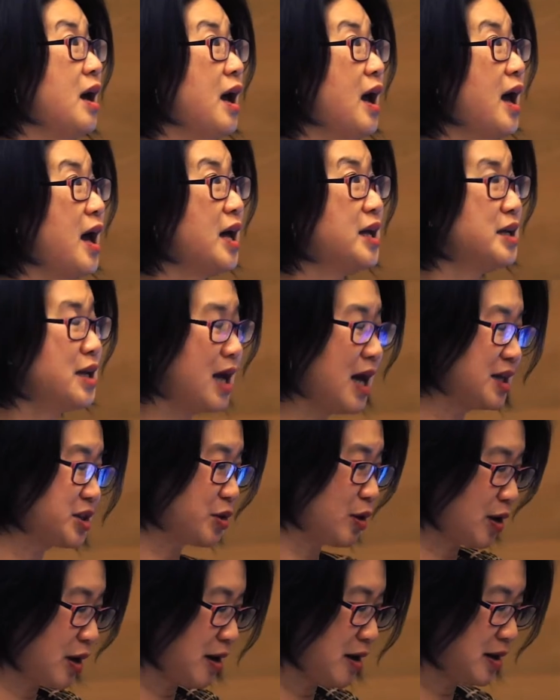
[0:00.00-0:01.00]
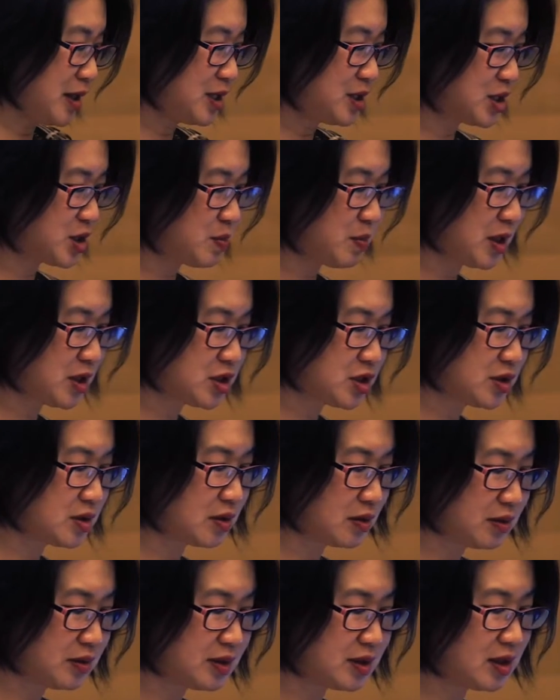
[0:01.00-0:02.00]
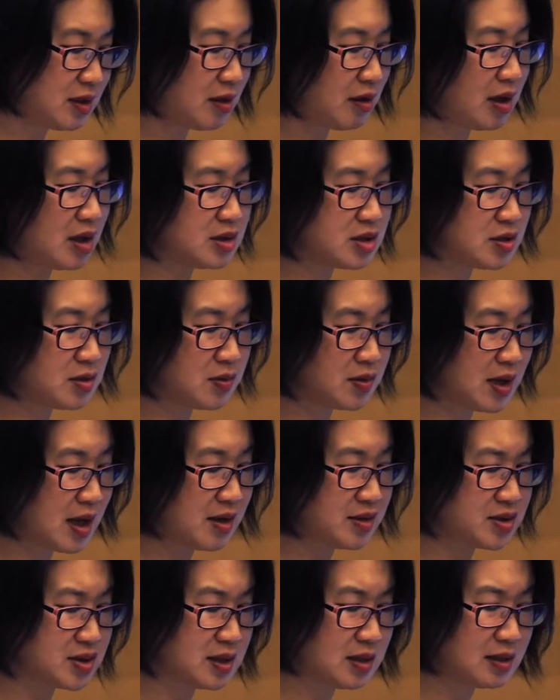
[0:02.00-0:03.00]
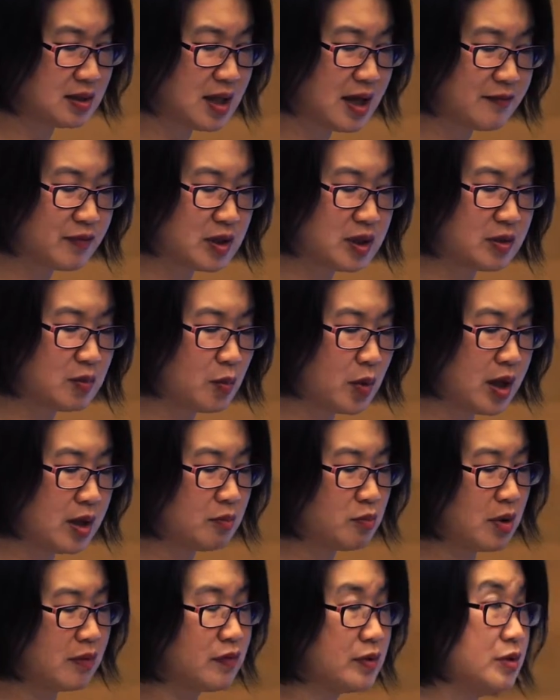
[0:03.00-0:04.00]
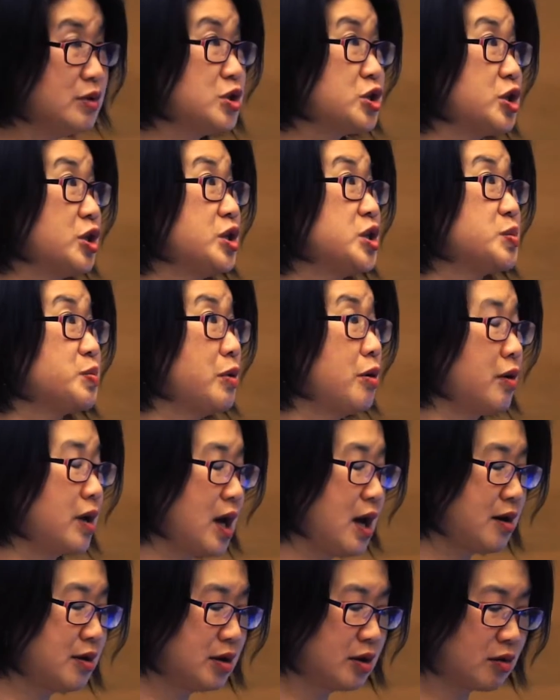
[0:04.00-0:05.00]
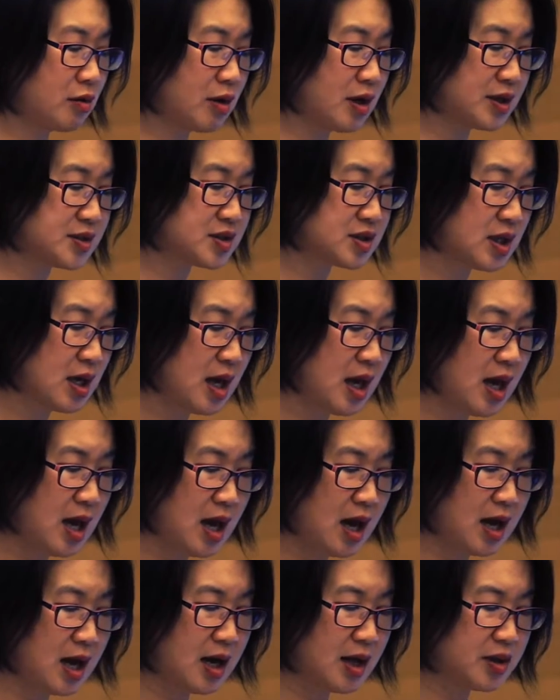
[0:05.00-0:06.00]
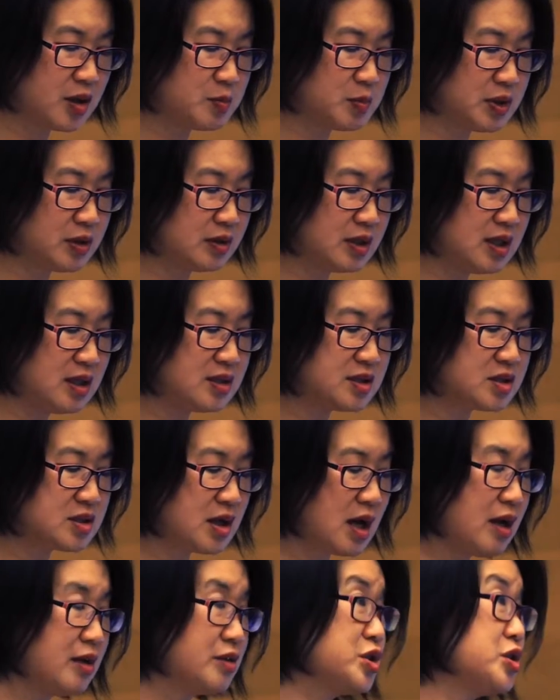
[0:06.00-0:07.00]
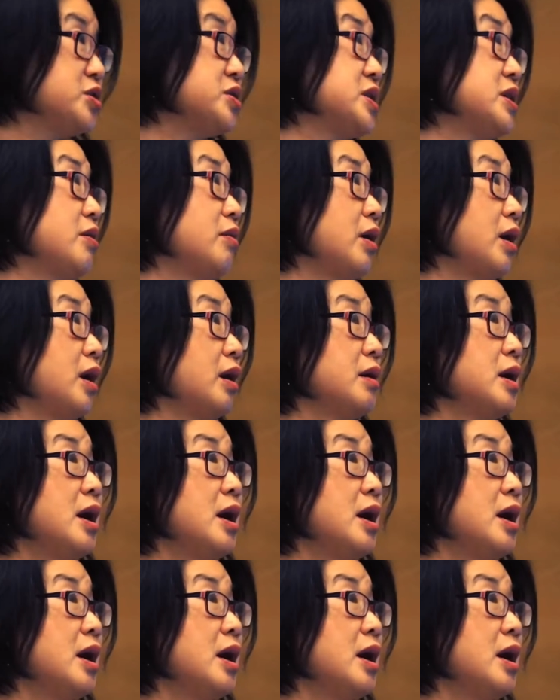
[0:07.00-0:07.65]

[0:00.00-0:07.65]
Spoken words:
And as our colleague just mentioned earlier, in 2011, when revolutions broke out across the Middle East, Al Jazeera